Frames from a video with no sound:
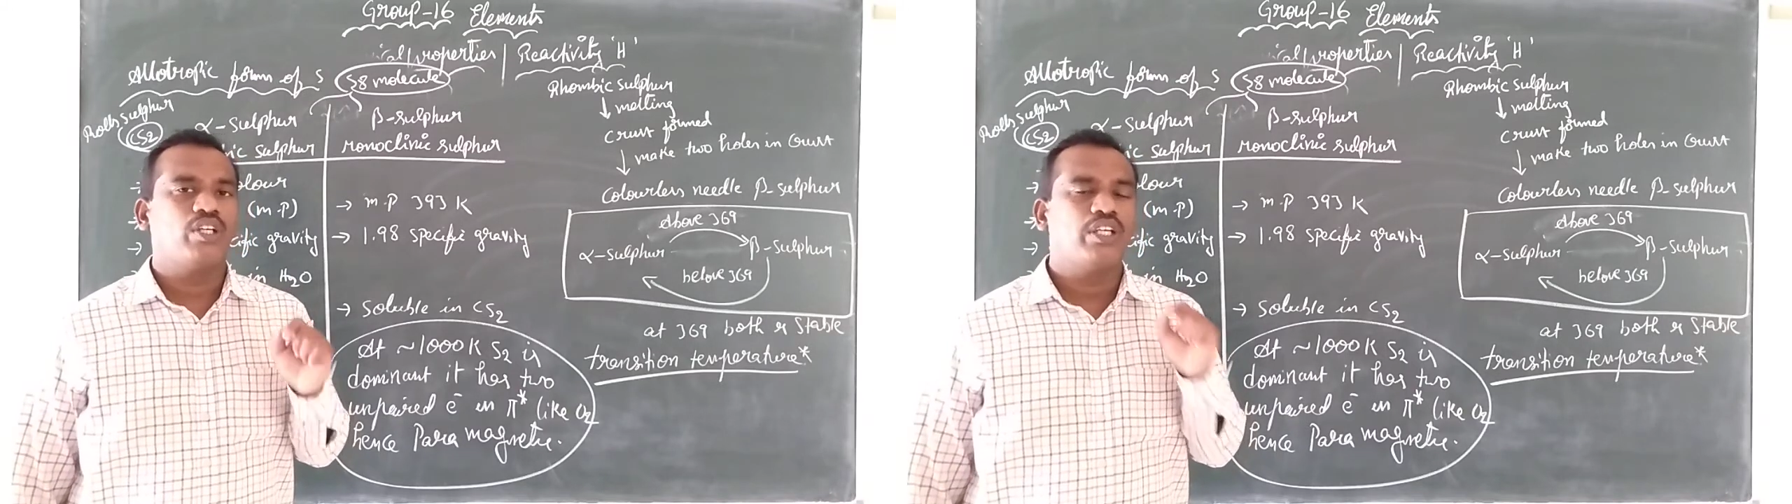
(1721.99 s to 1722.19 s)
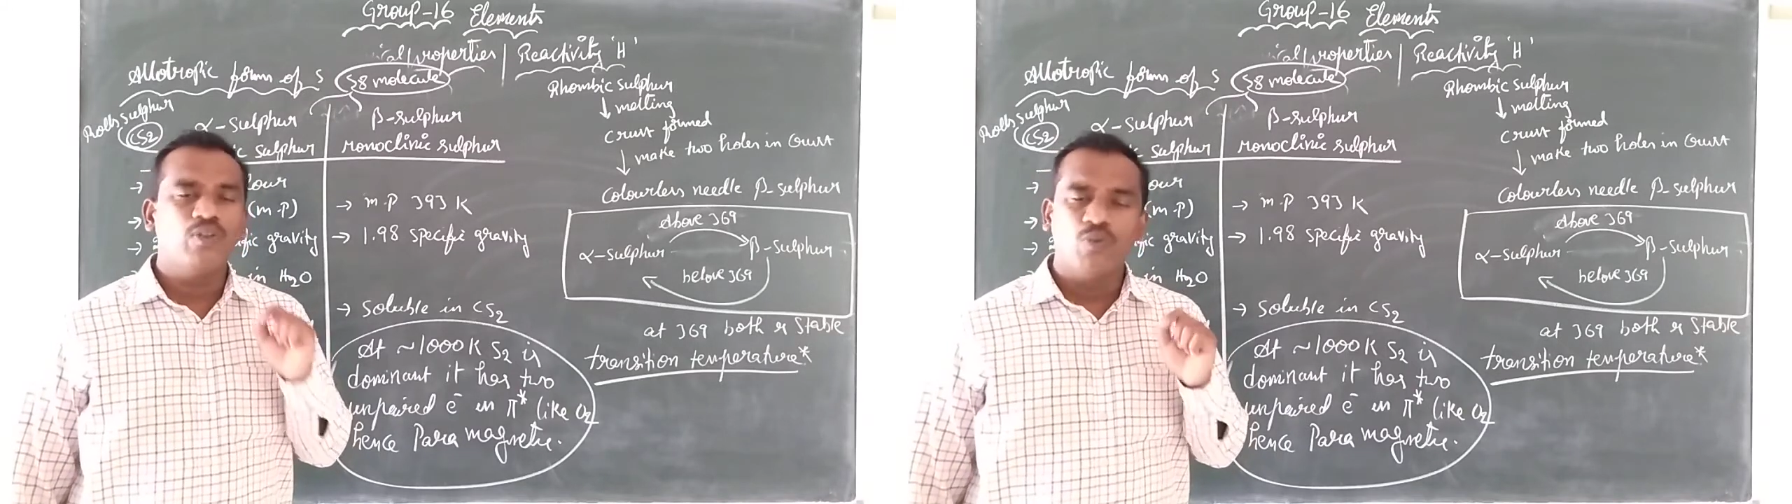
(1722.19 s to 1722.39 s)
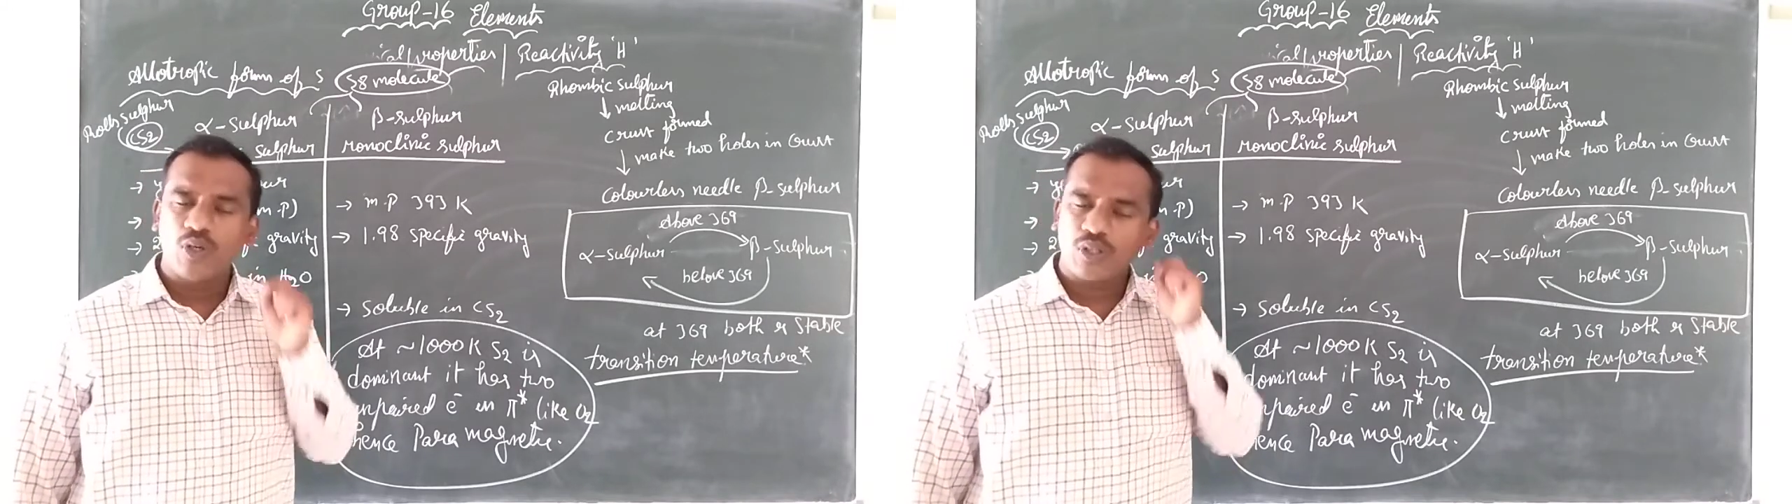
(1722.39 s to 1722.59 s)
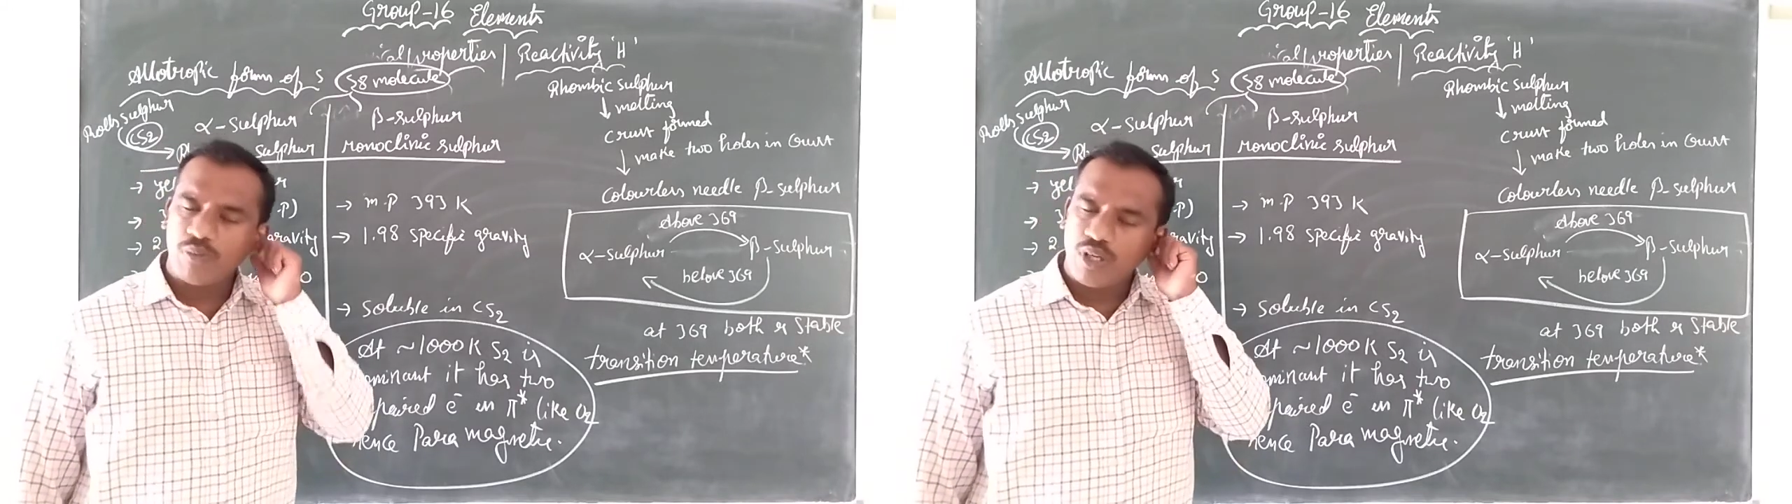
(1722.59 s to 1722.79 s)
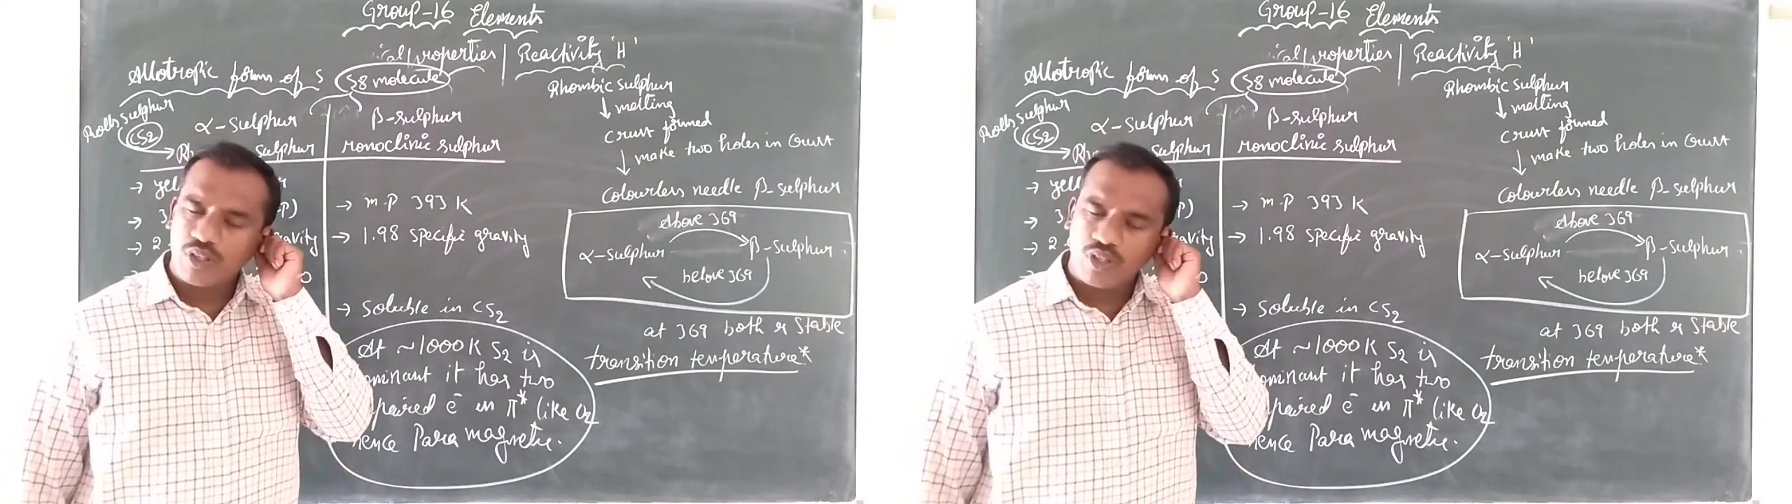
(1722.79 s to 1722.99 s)
In O2
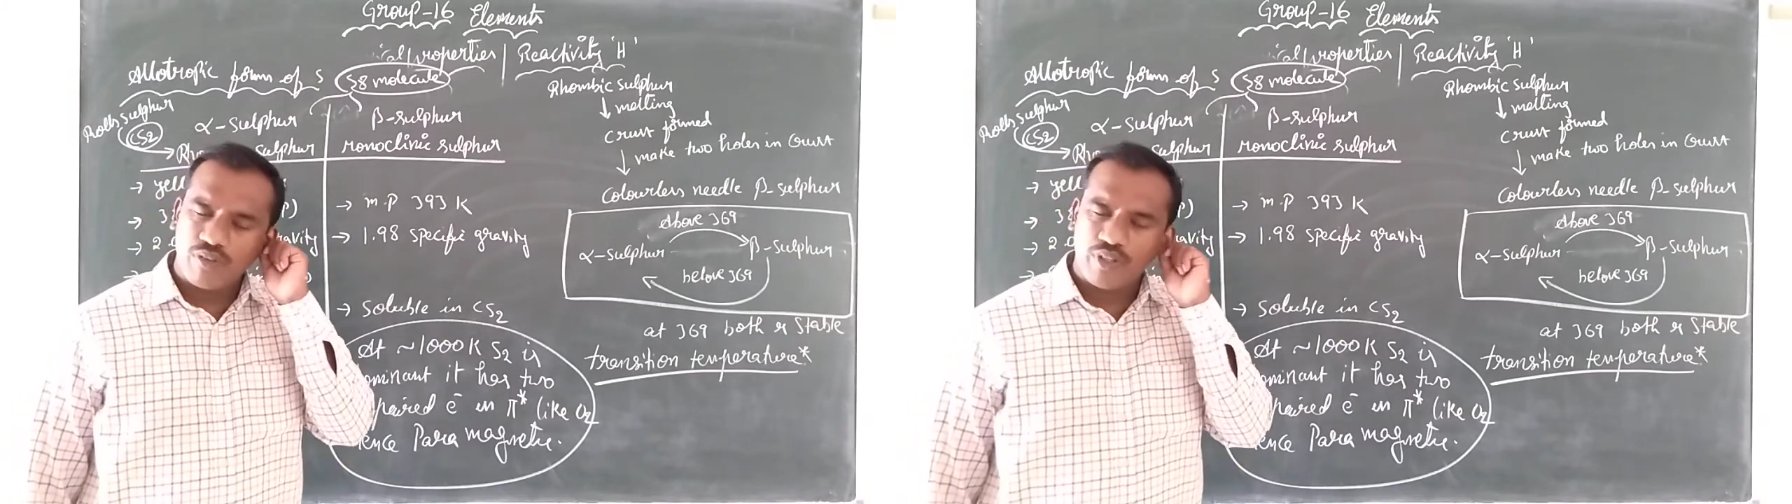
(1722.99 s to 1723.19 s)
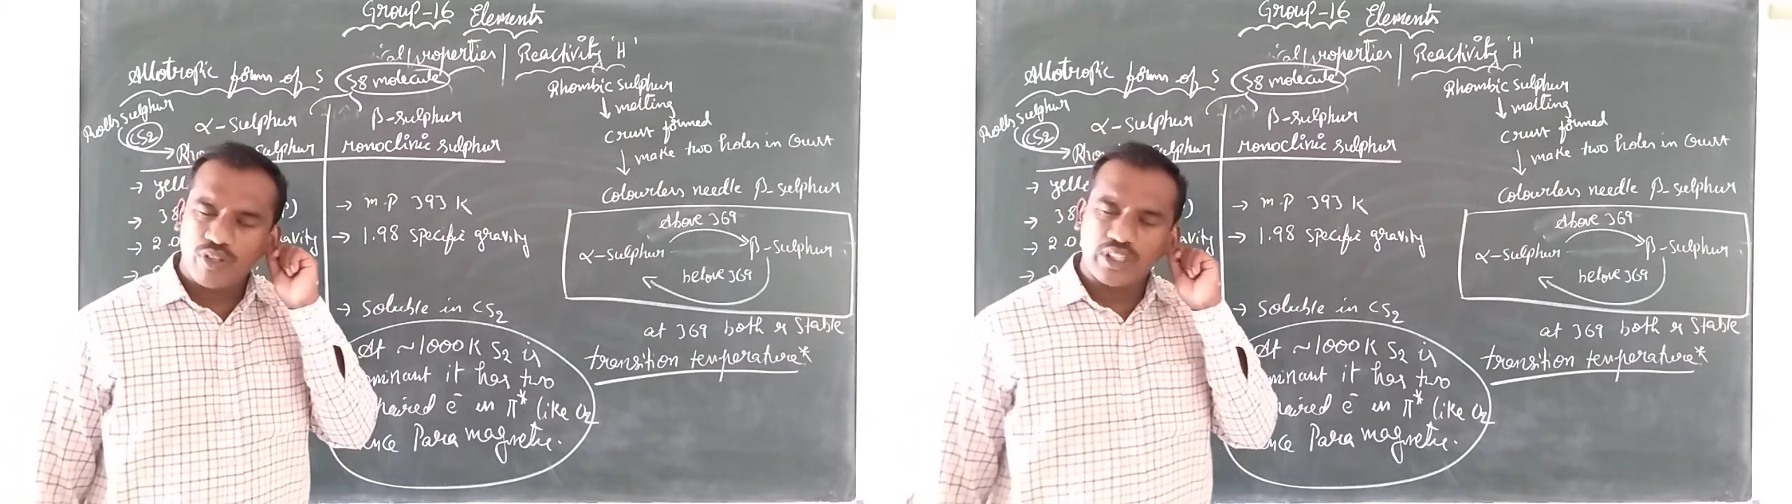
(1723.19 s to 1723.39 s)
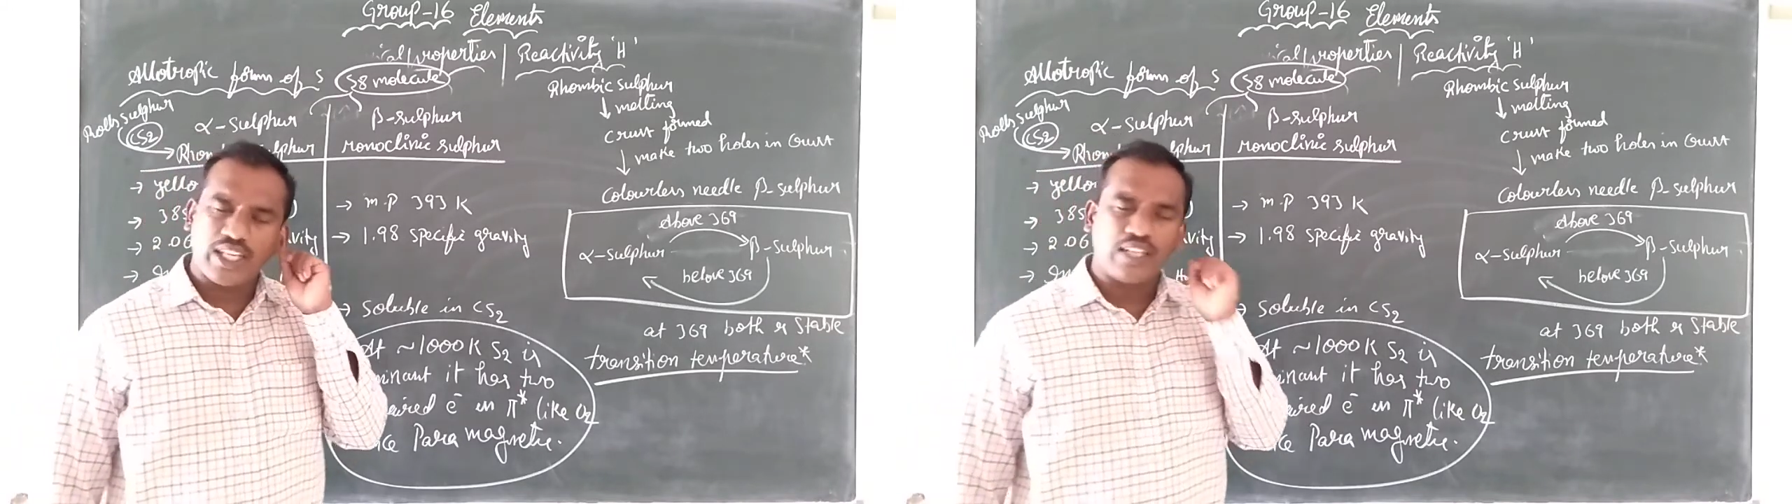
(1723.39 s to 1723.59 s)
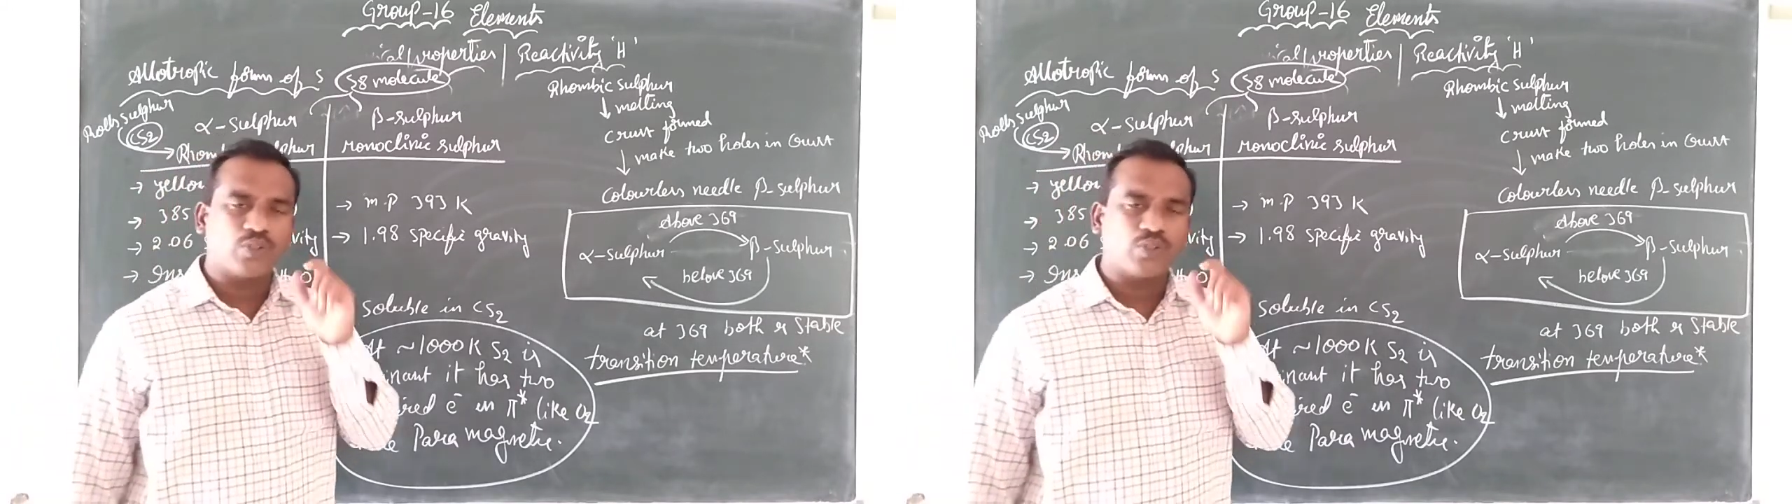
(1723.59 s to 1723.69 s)
molecule, we know there are